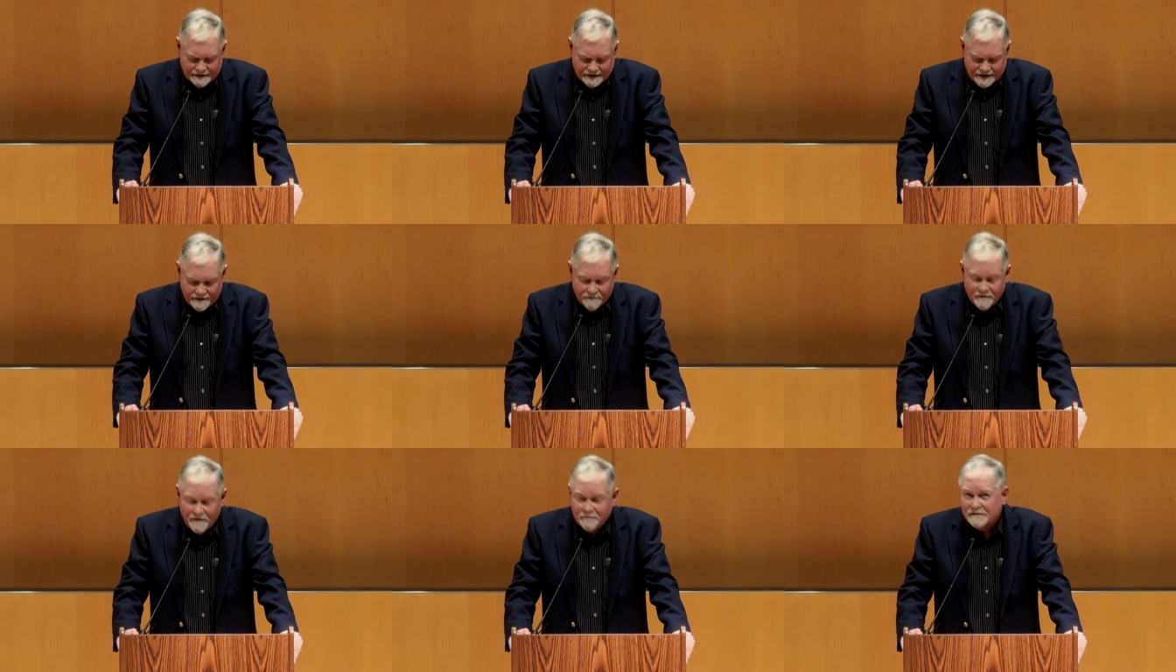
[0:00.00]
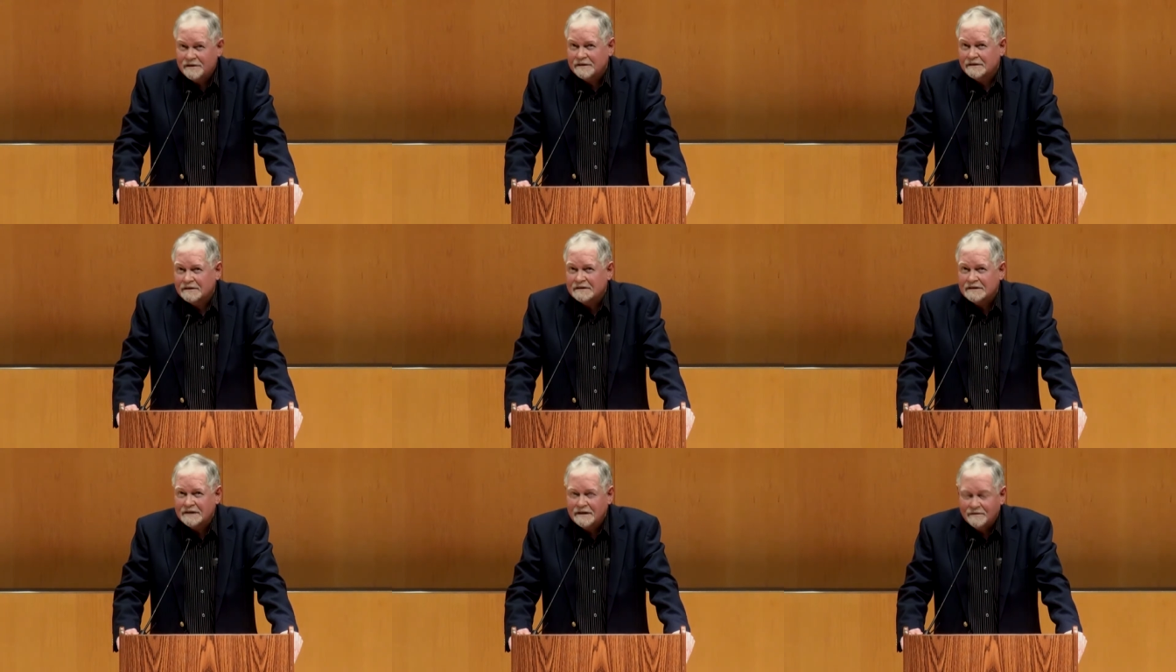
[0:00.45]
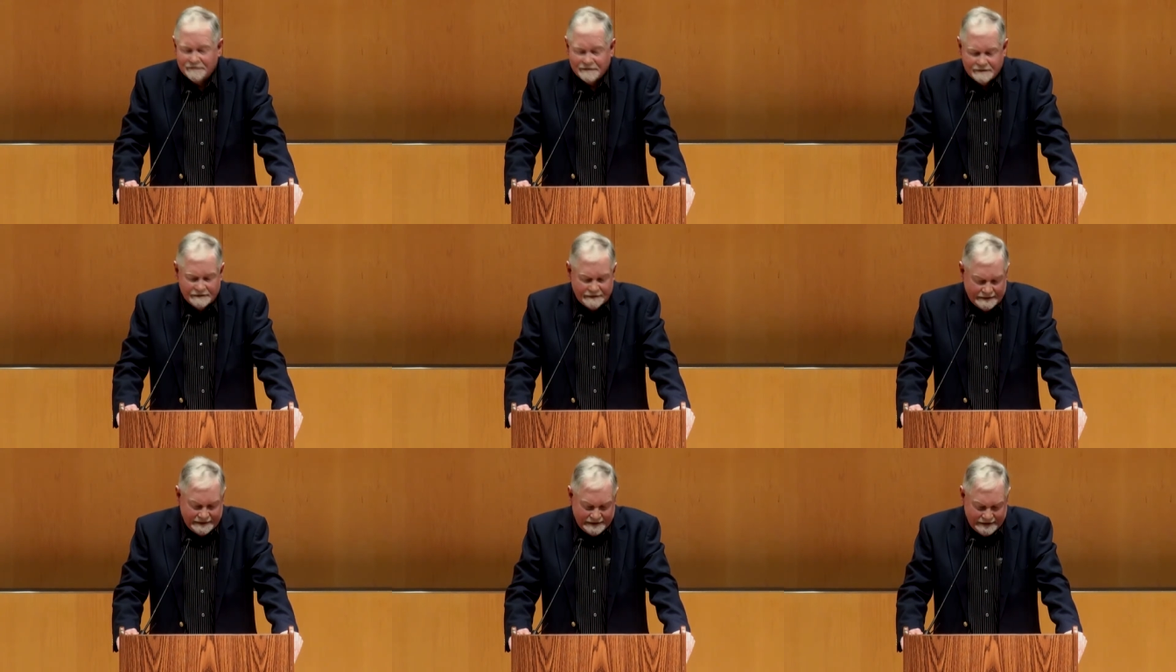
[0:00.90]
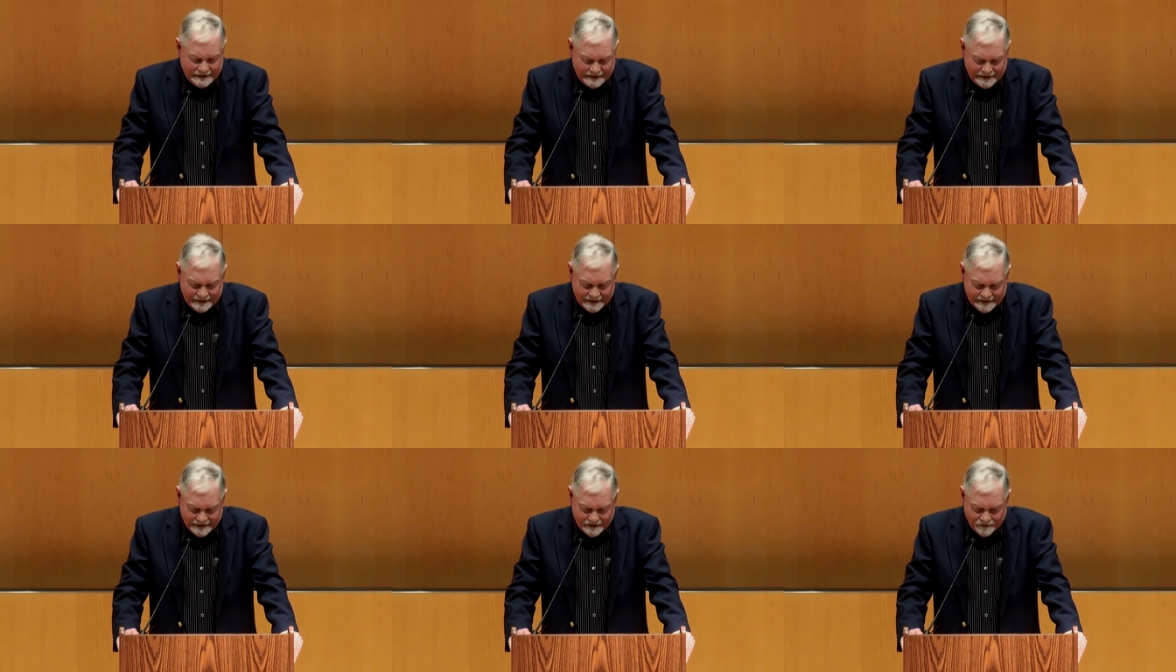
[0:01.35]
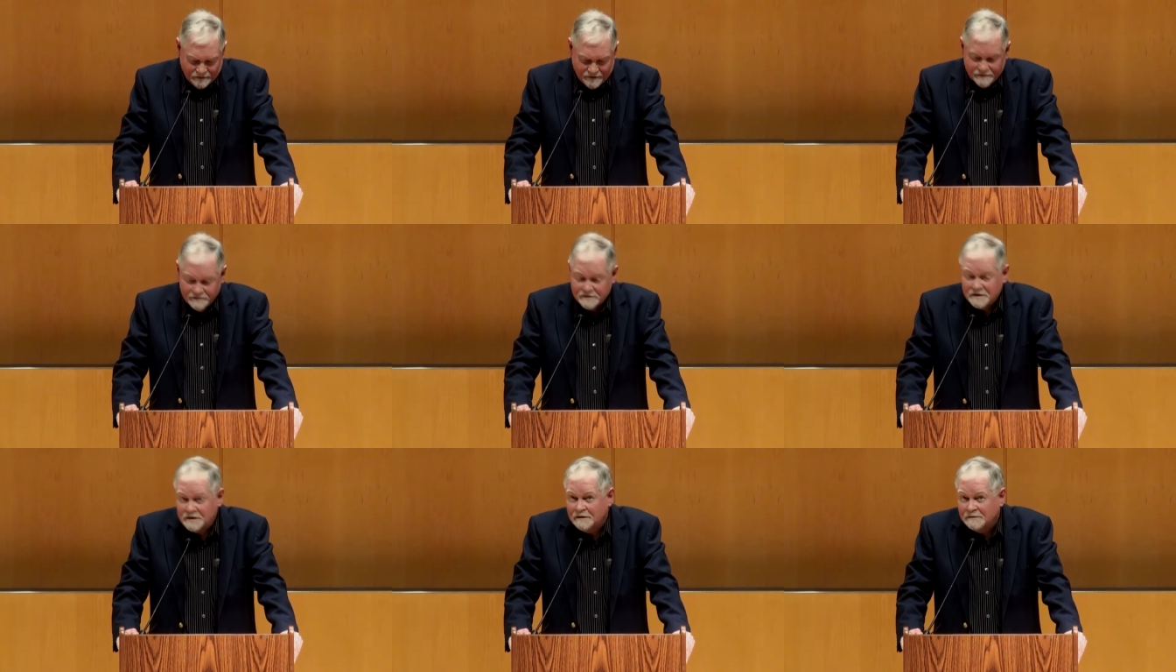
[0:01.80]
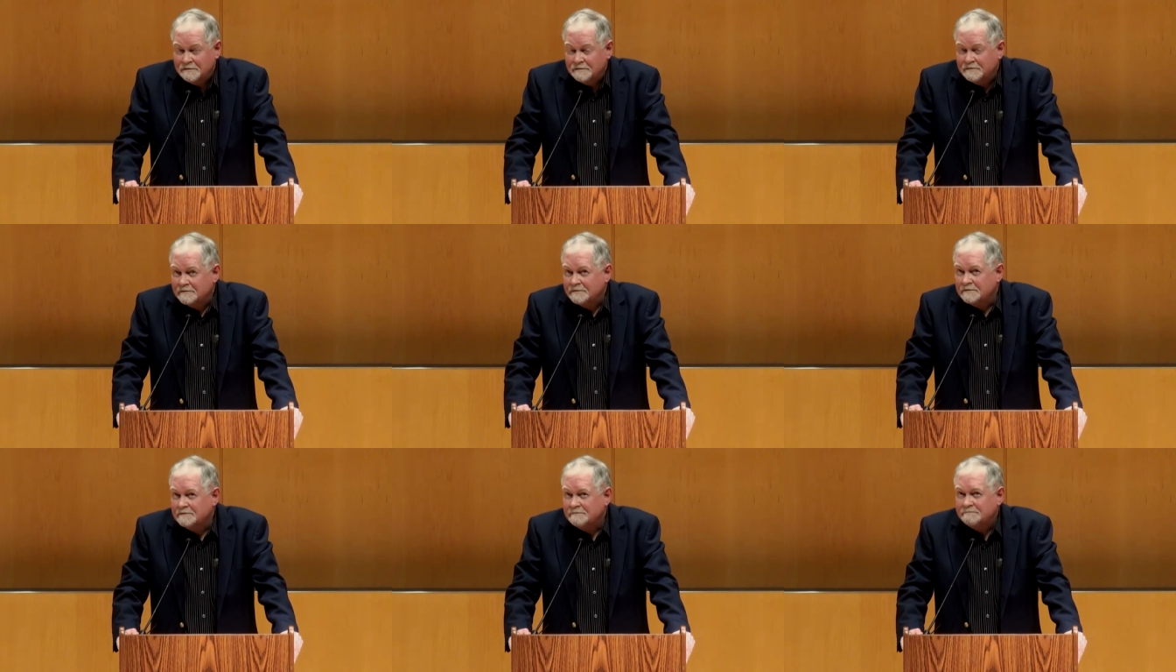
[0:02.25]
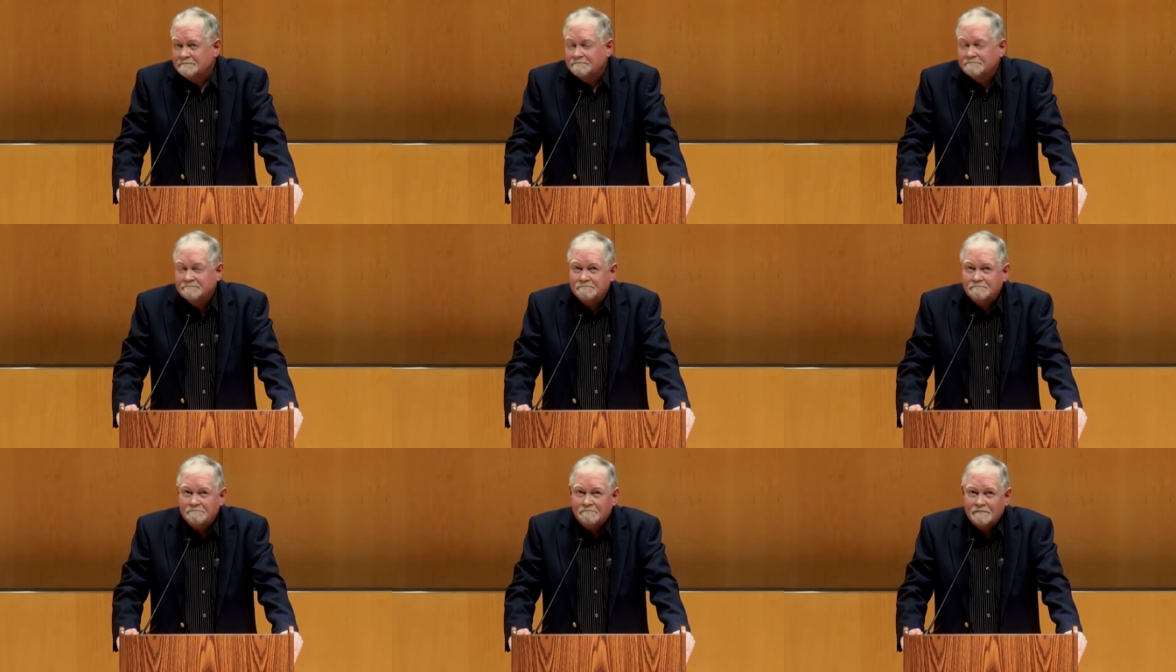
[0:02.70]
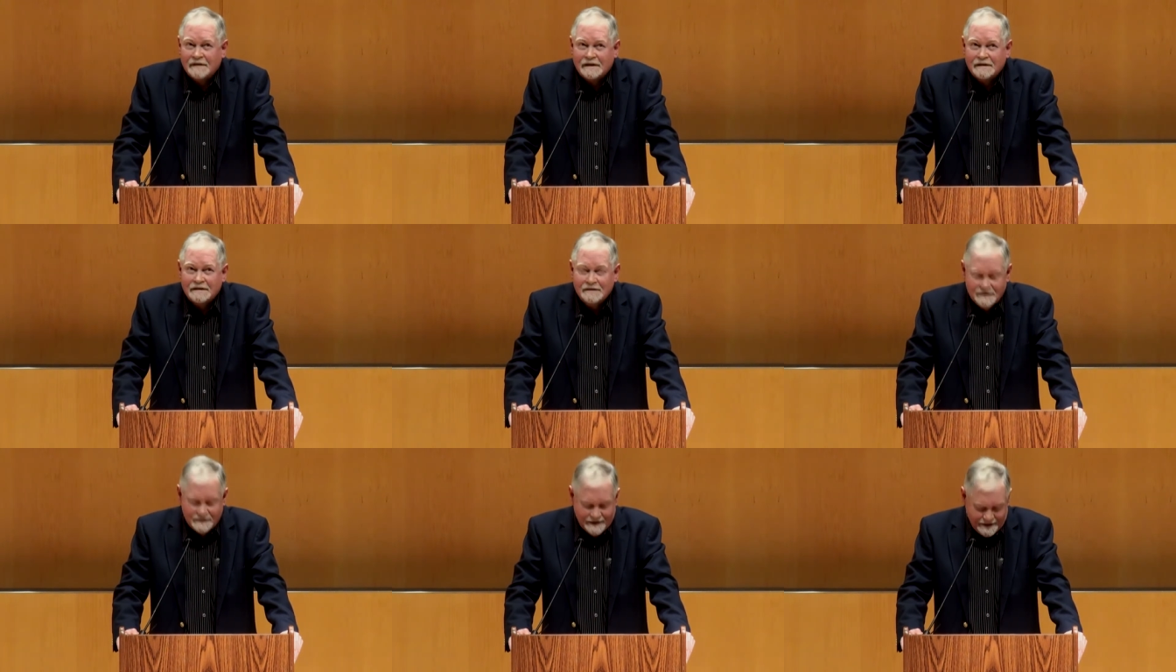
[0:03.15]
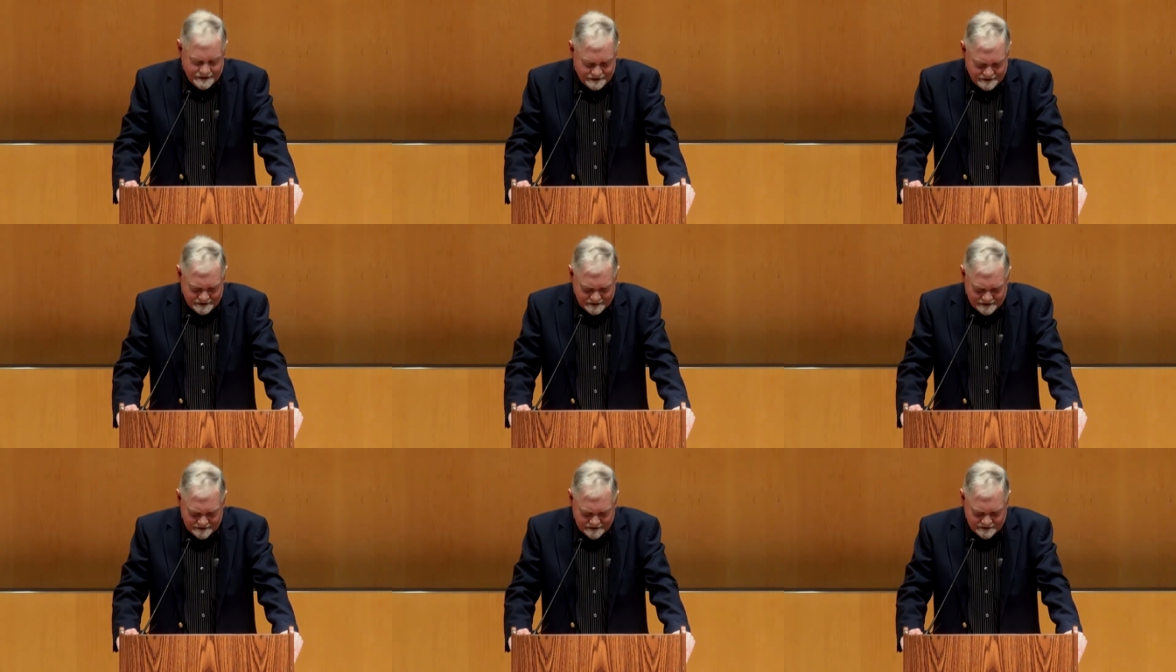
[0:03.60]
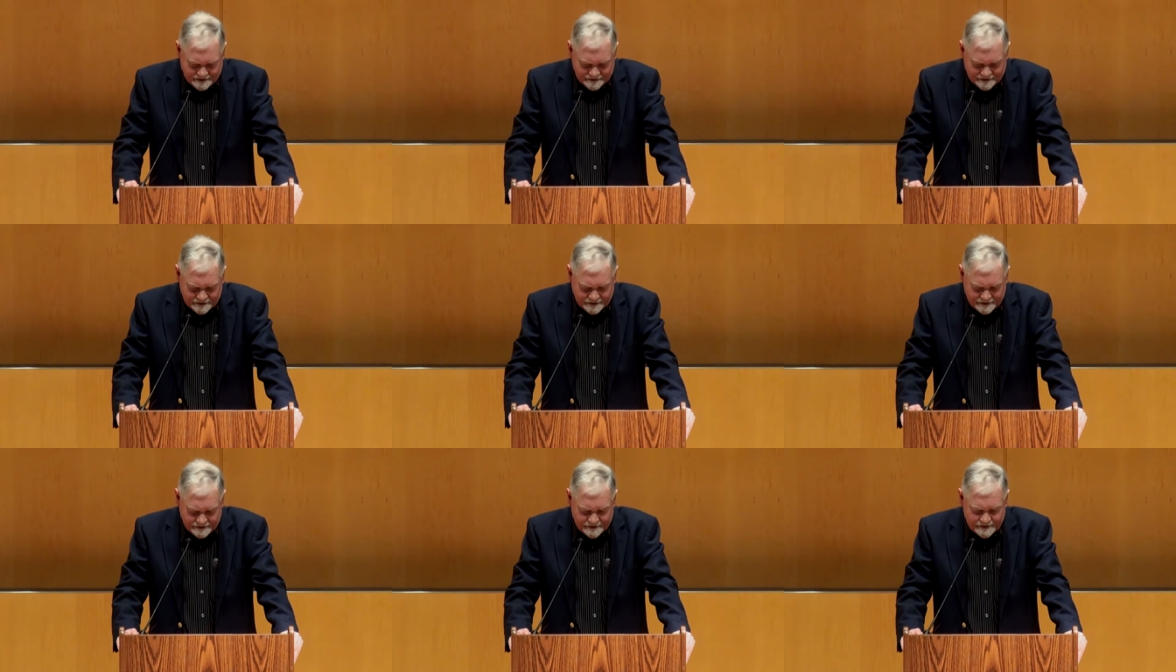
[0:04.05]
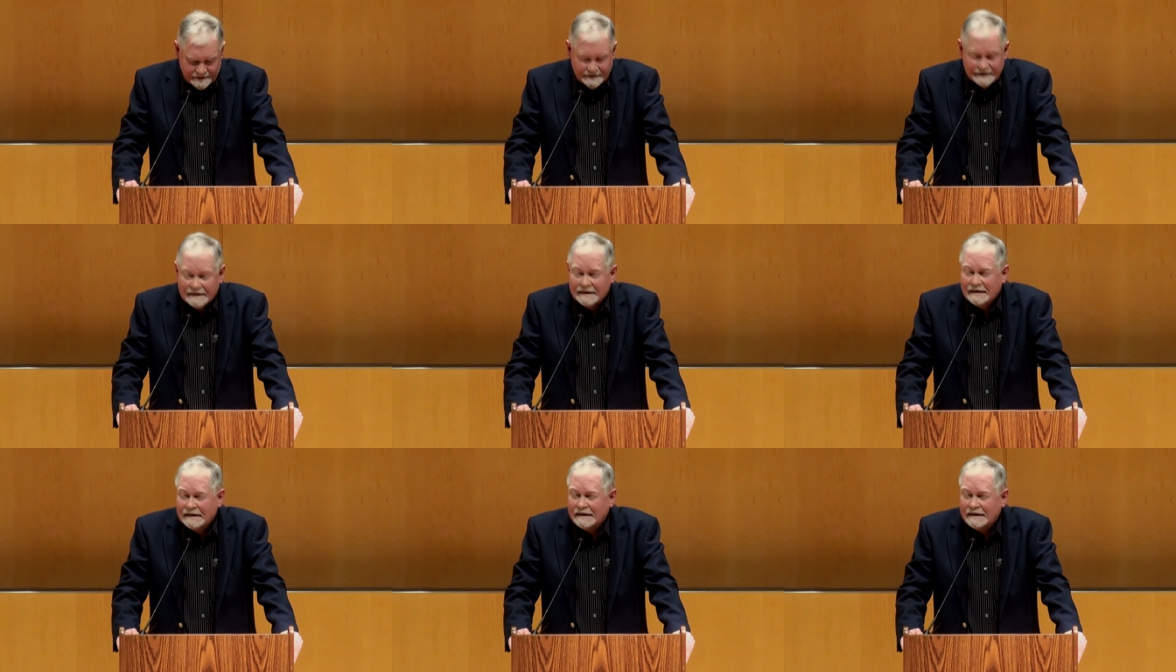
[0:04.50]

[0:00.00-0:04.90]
Came up in the summer where it was cool in the eighteen thirties.